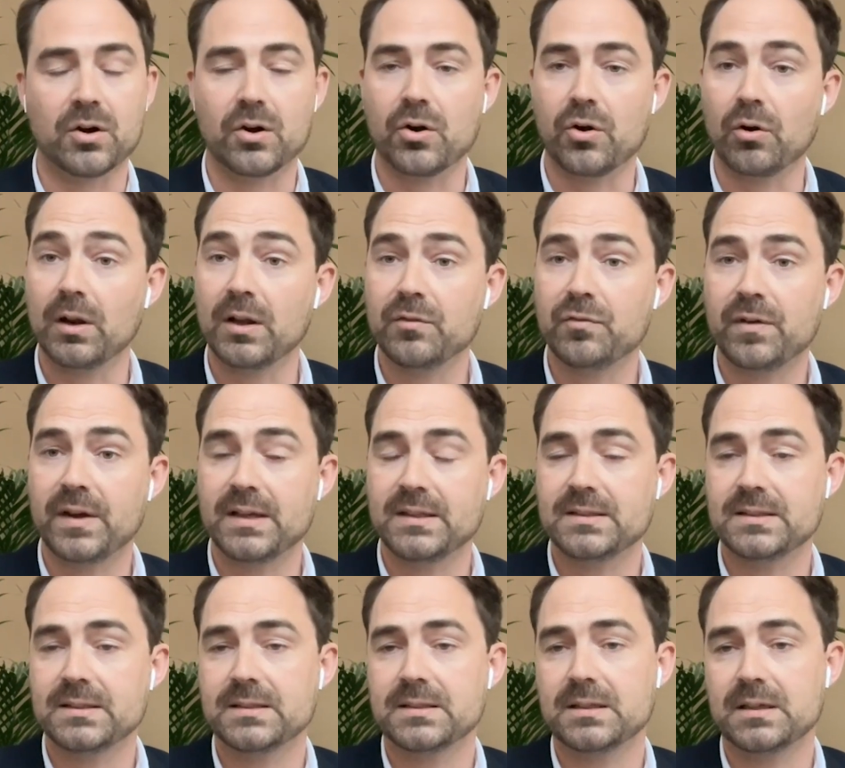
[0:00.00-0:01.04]
early
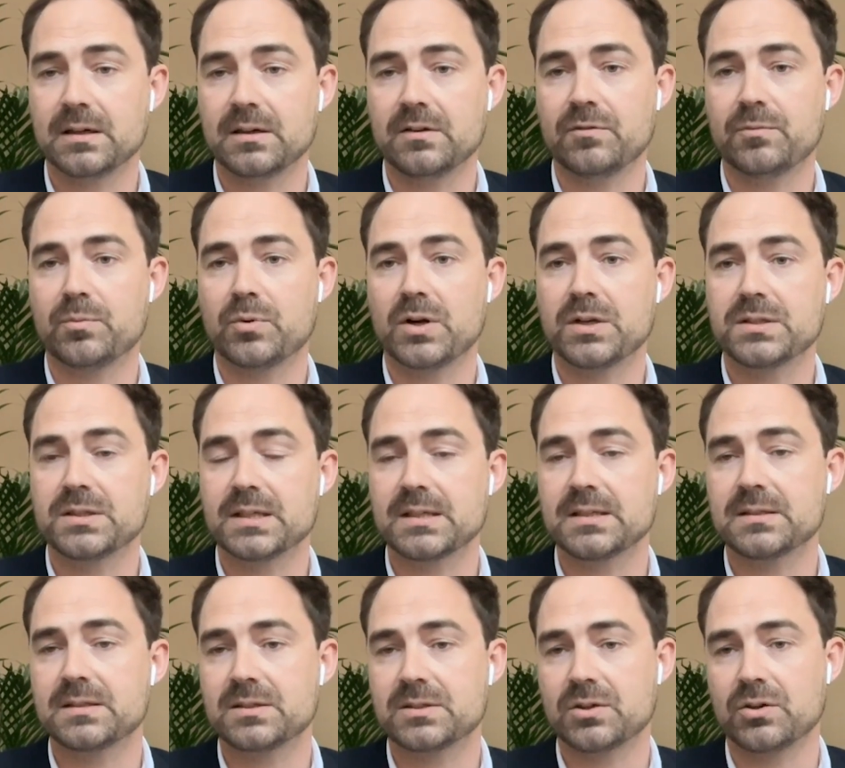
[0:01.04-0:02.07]
phases of
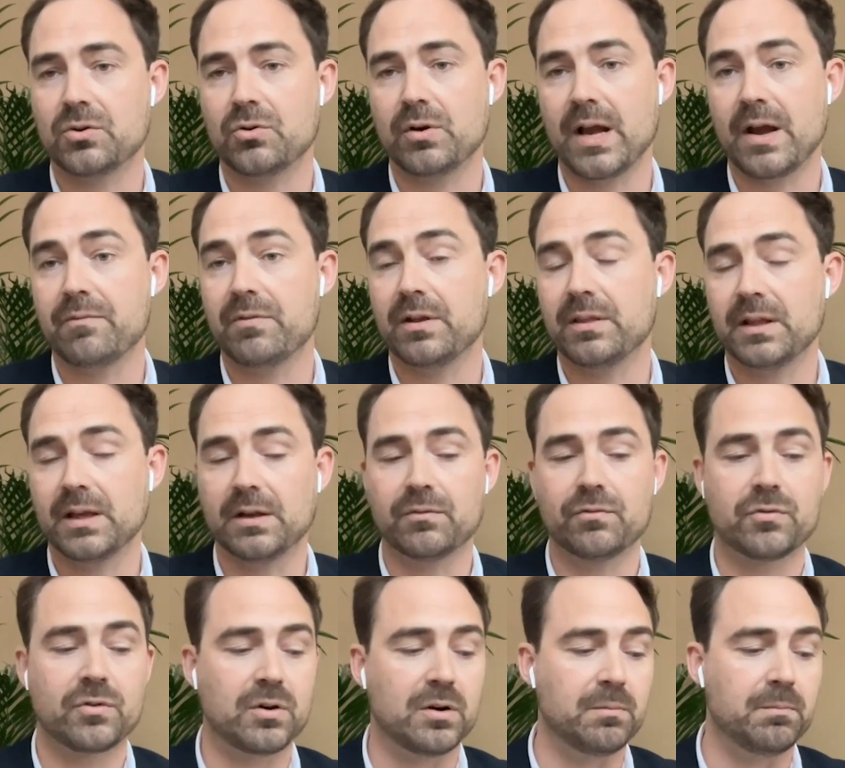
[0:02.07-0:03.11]
projects. So everything
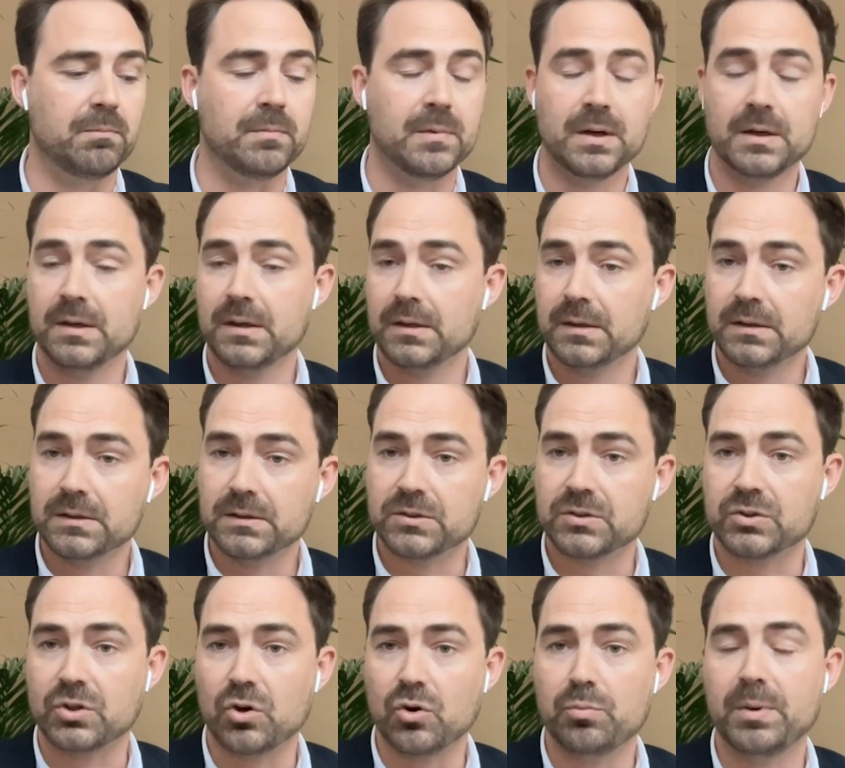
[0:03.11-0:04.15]
from
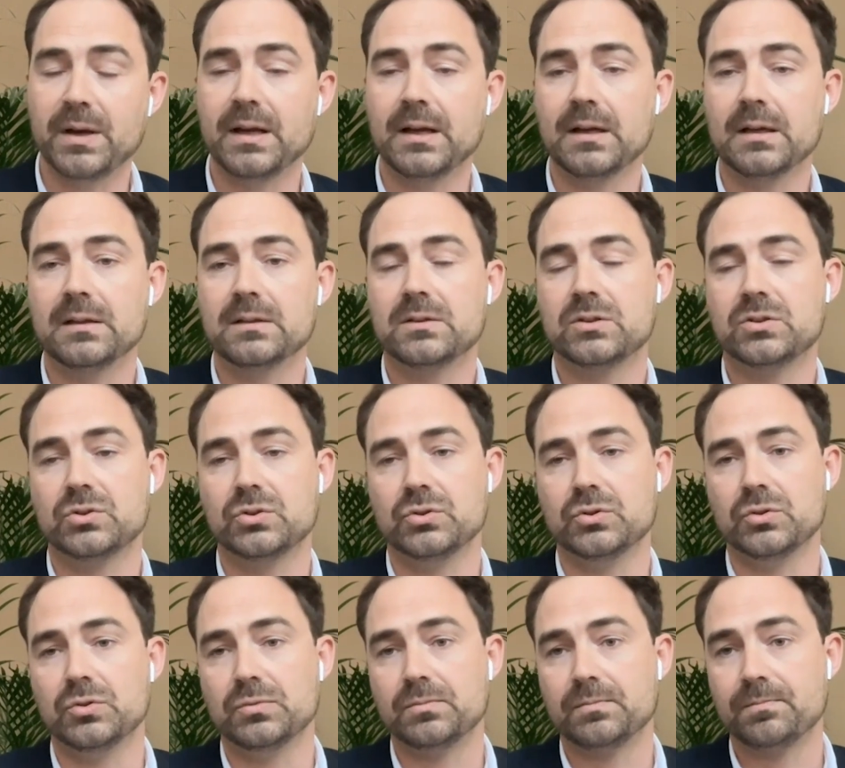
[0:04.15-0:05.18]
scoping
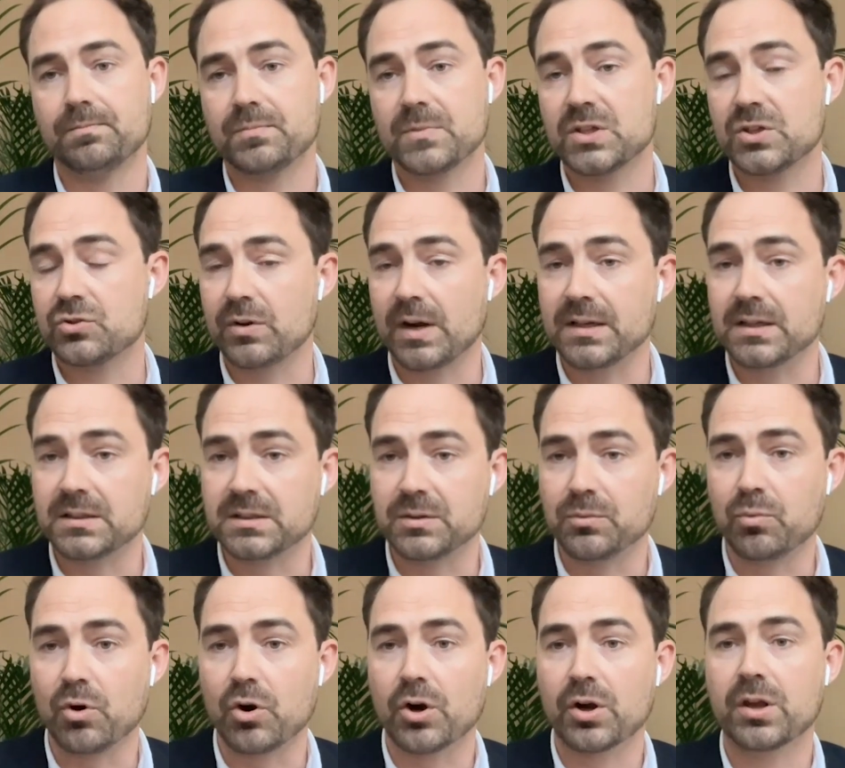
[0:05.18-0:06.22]
to strategy
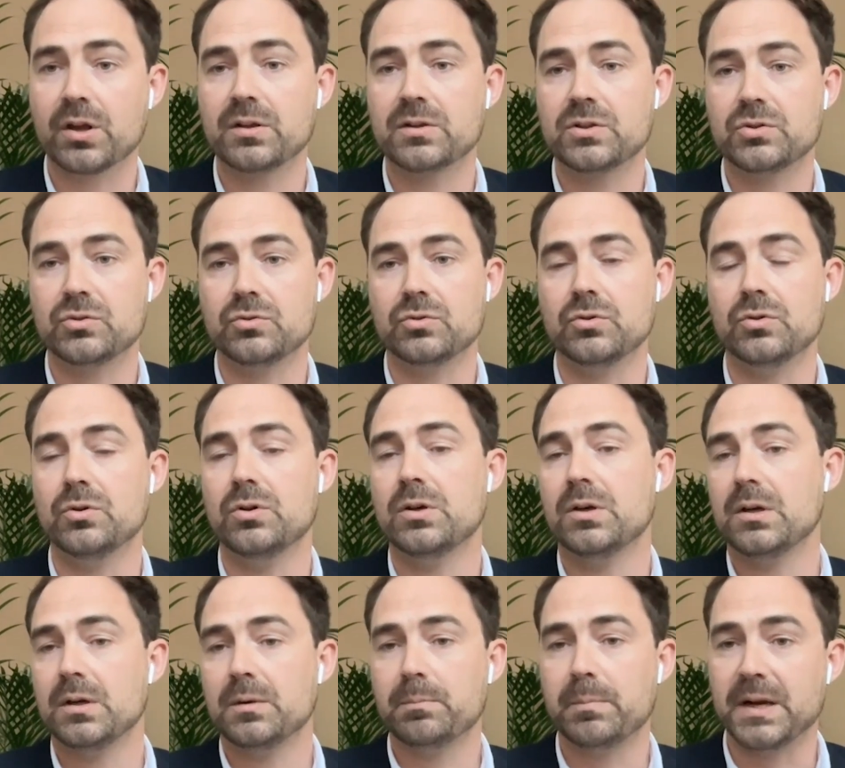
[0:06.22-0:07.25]
work to
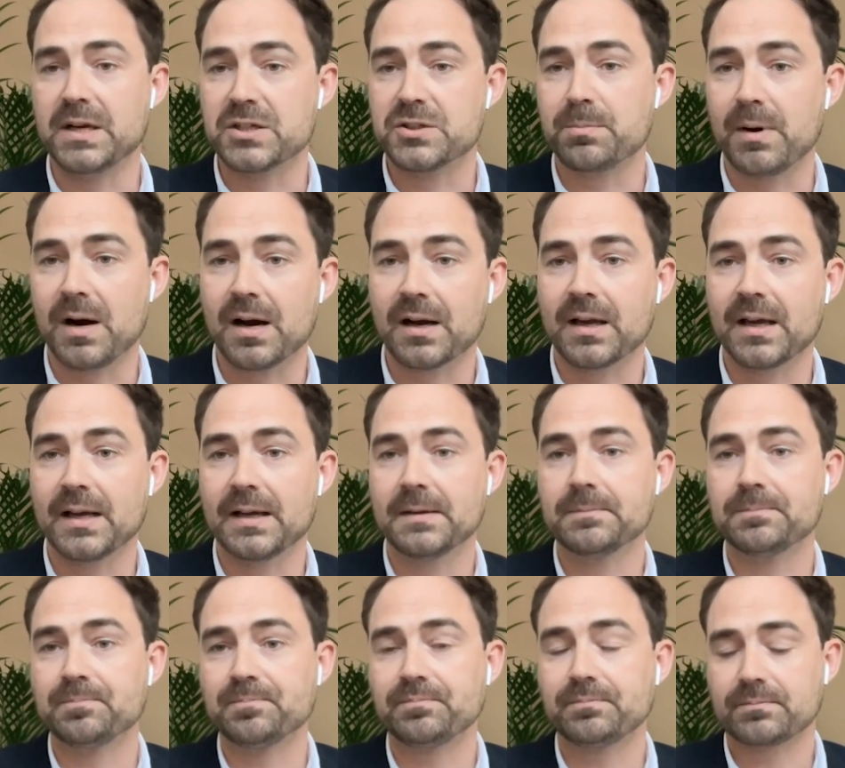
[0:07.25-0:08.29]
benchmarking.
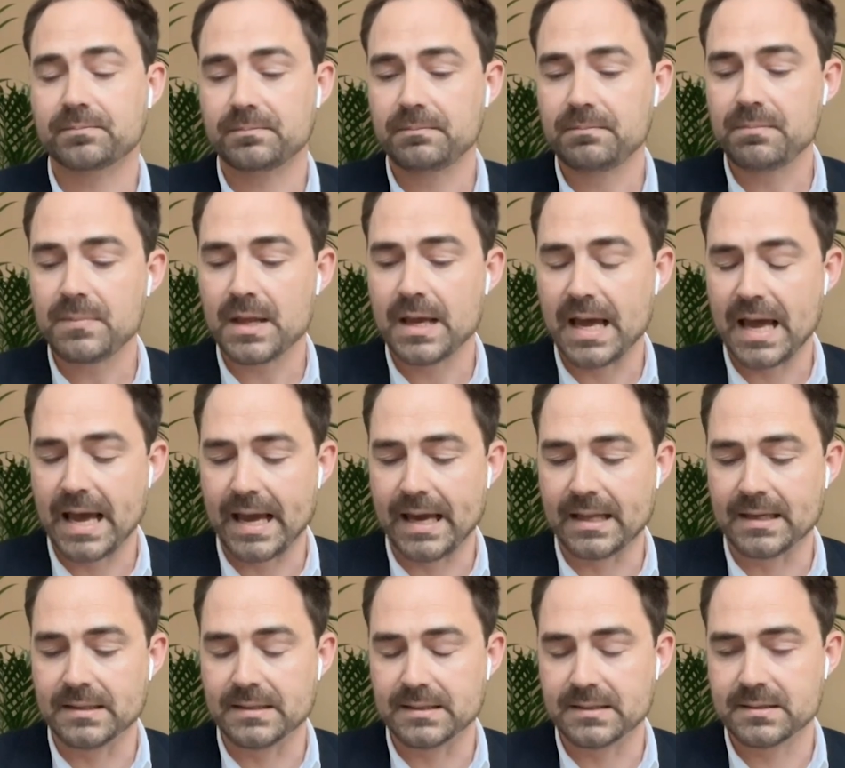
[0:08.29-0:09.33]

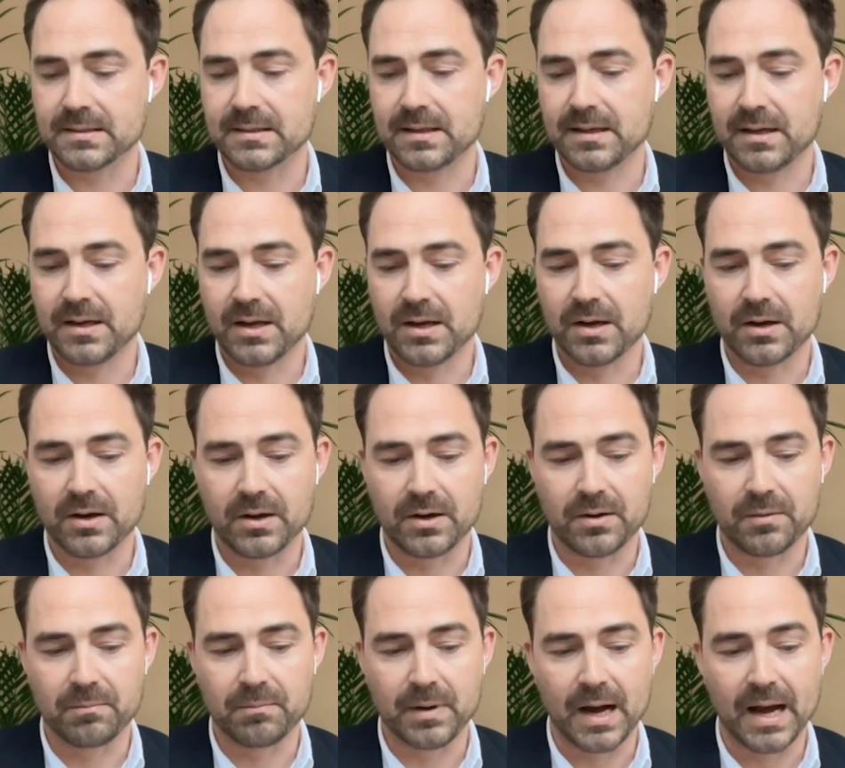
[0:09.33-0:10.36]
And
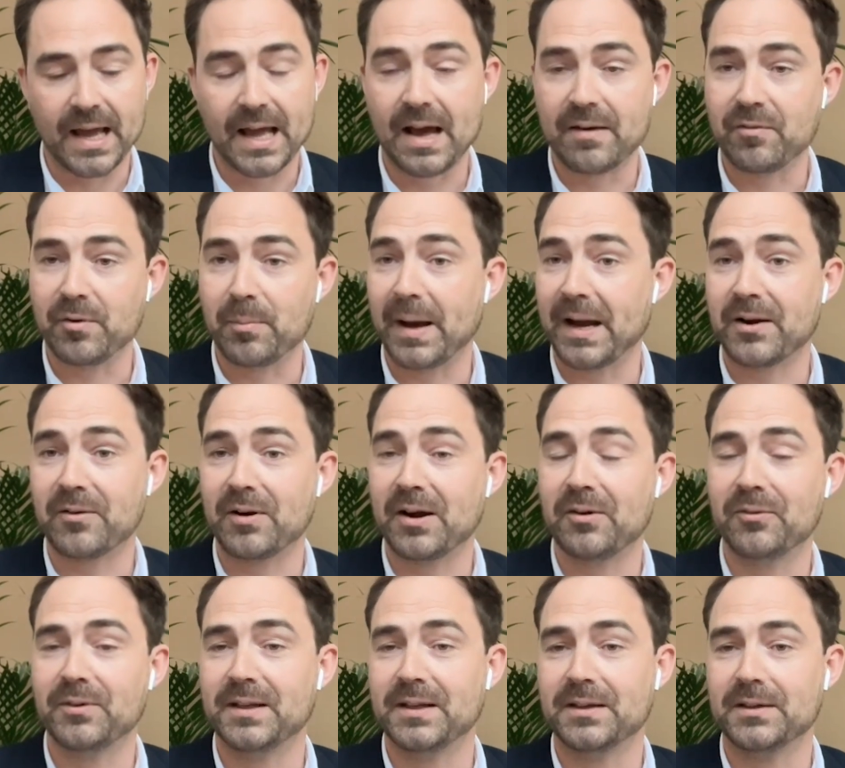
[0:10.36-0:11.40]
I have a
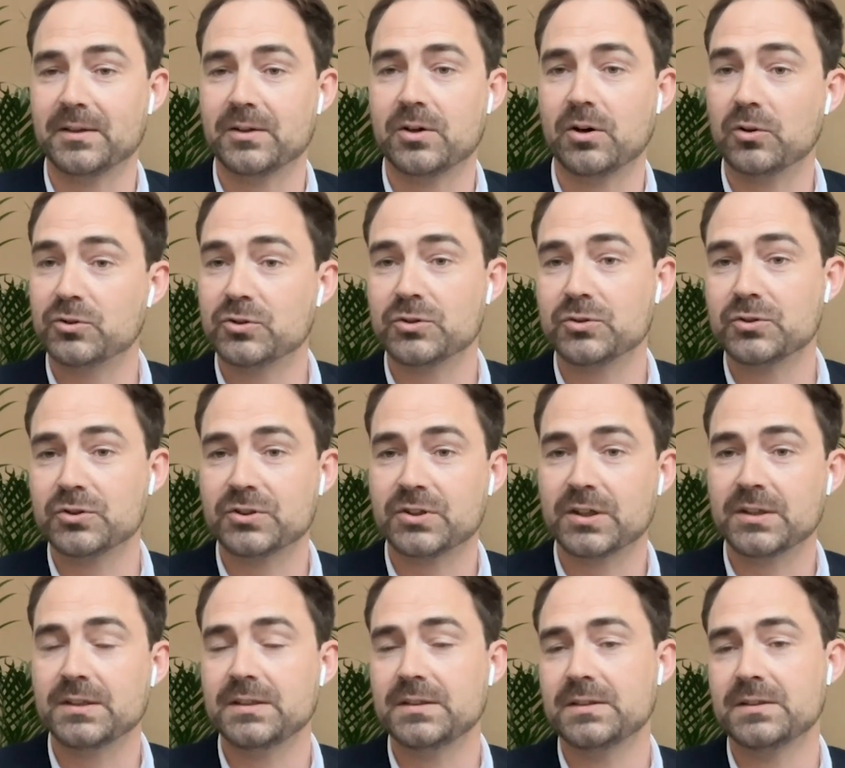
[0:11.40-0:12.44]
background in cultural
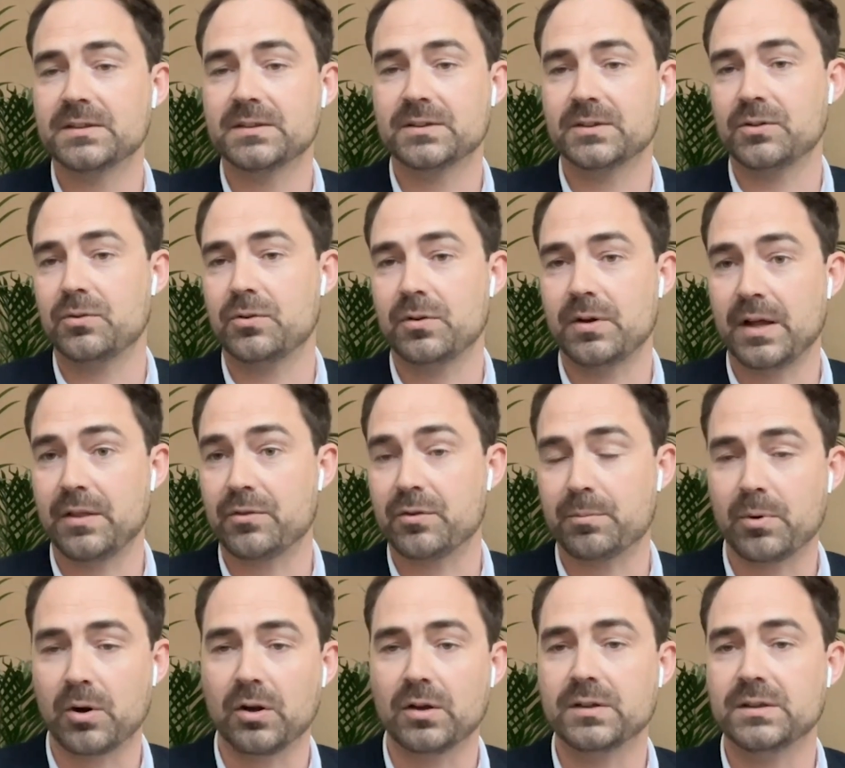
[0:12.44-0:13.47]
studies, so
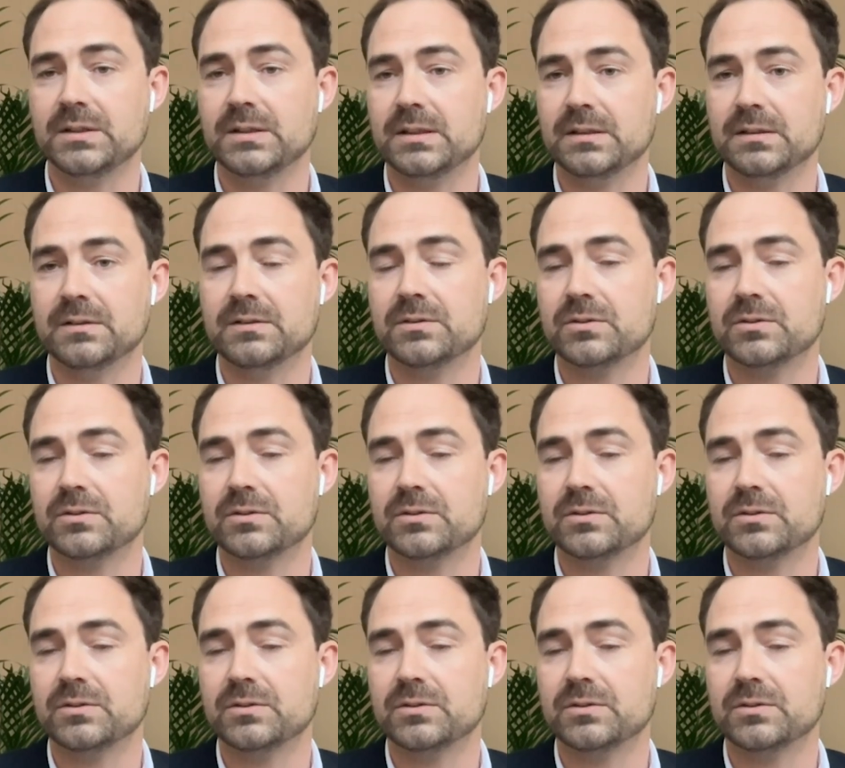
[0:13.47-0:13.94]
anthropology and